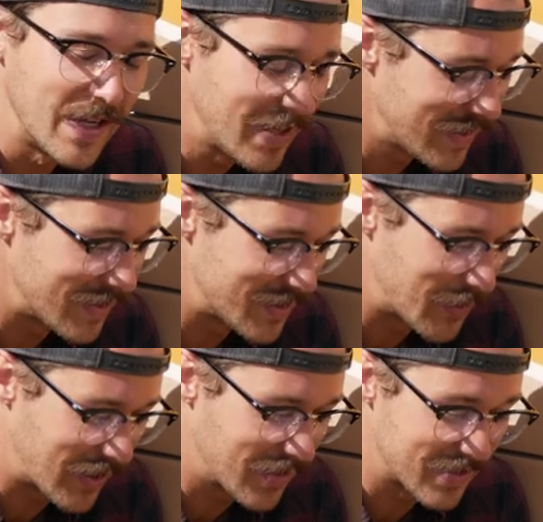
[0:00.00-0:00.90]
being is
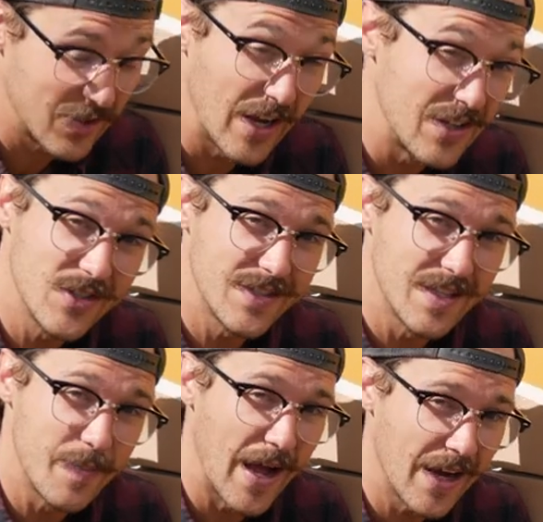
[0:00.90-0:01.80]
because their engine's in
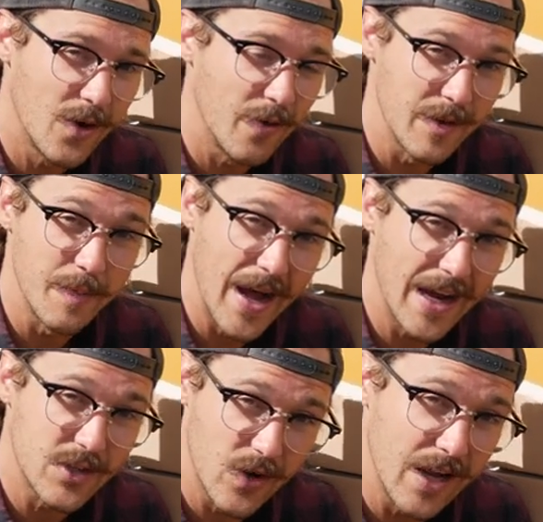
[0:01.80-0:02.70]
the back over the
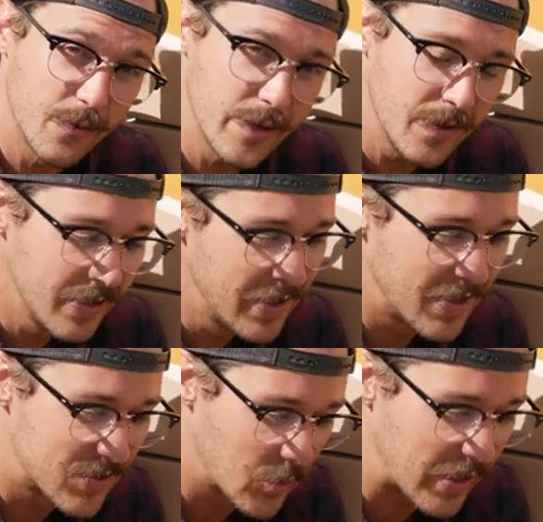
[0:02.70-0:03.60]
back drive wheel
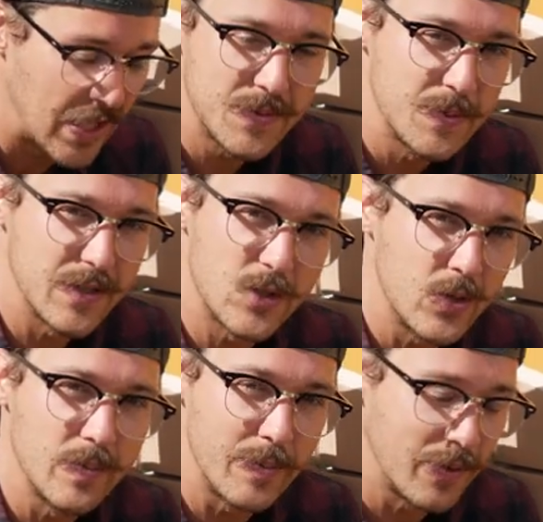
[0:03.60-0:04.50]
and so it keeps them extremely